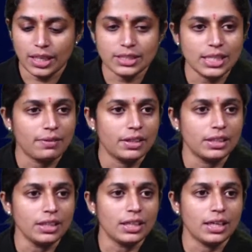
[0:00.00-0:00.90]
Next,
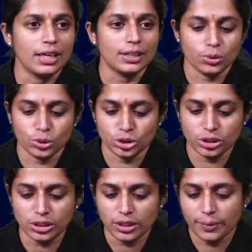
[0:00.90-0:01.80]
78th
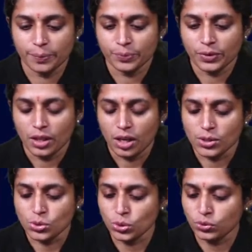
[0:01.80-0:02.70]
question.
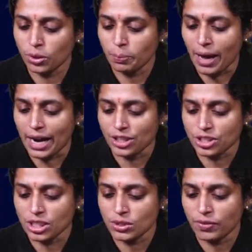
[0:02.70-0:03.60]
A suit for
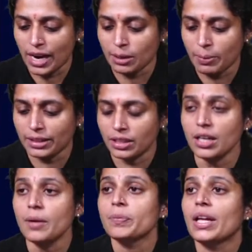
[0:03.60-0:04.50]
partition is filed by
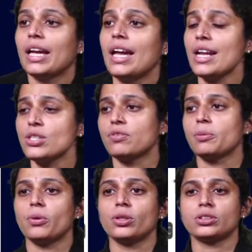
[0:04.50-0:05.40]
the heirs of
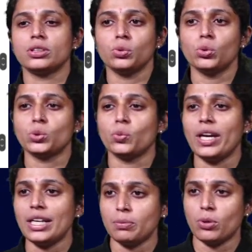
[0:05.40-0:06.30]
a person whose
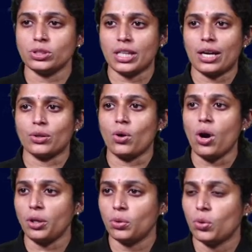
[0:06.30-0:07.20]
whereabouts are
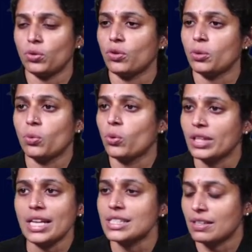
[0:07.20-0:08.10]
not known for
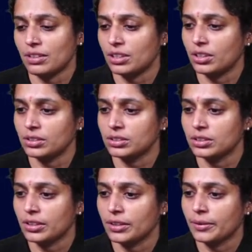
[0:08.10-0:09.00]
more than 7 years.